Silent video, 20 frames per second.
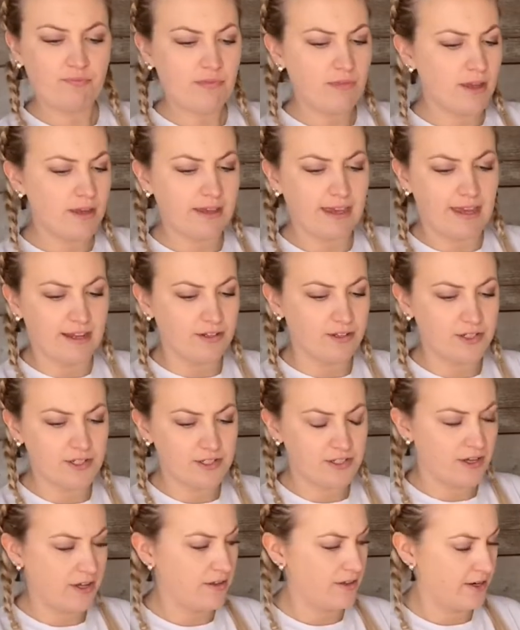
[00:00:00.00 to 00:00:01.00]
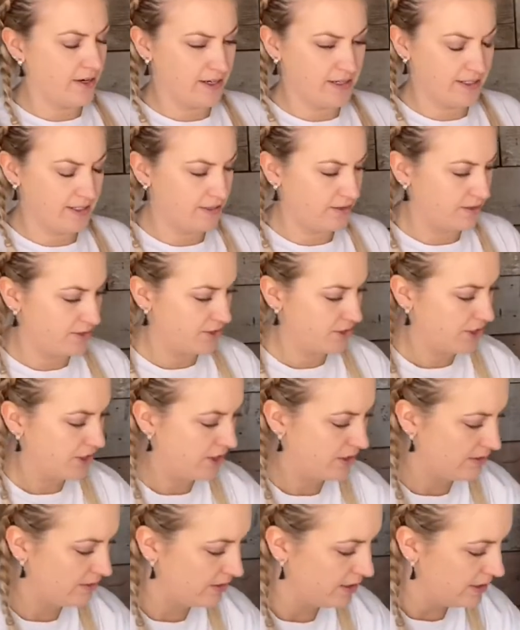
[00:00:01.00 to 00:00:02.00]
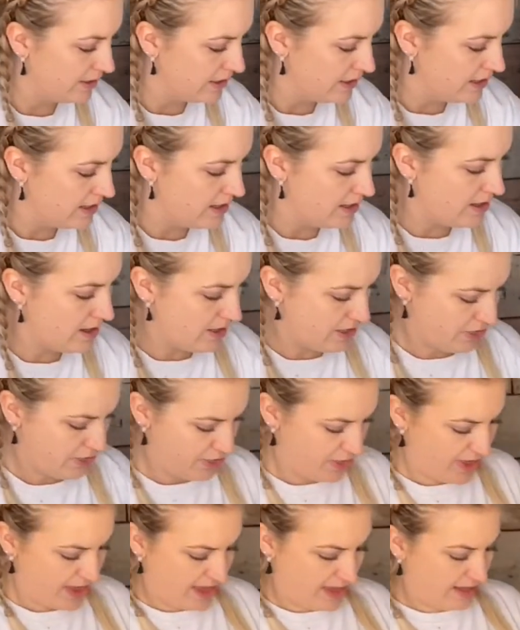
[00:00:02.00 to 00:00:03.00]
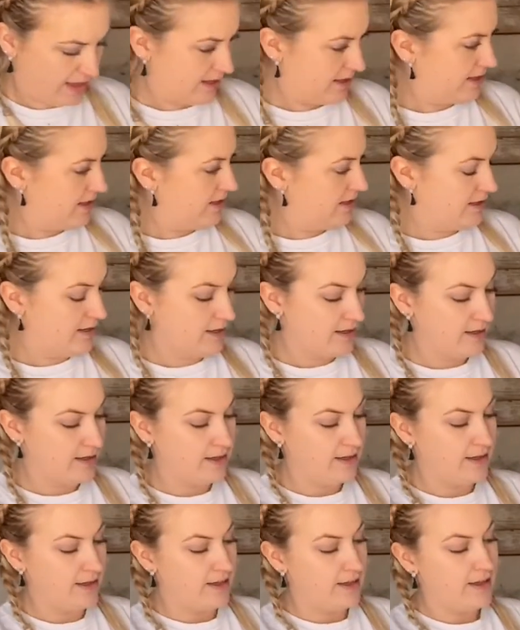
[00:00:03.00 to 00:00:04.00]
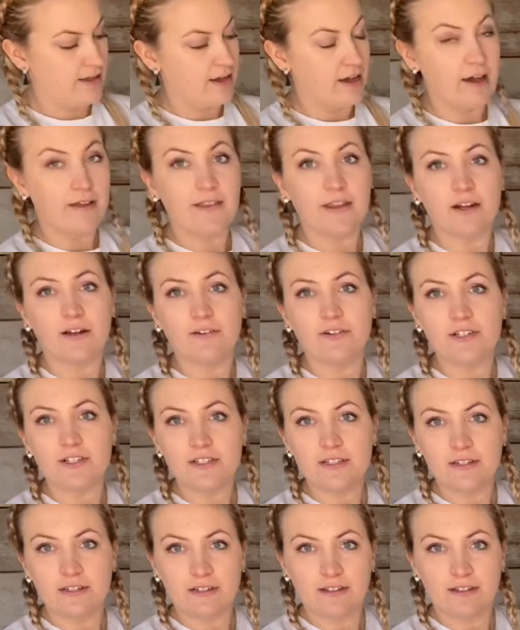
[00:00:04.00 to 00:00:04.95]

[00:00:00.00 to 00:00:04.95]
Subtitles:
Again, just so that it's not too thick. And then I'll just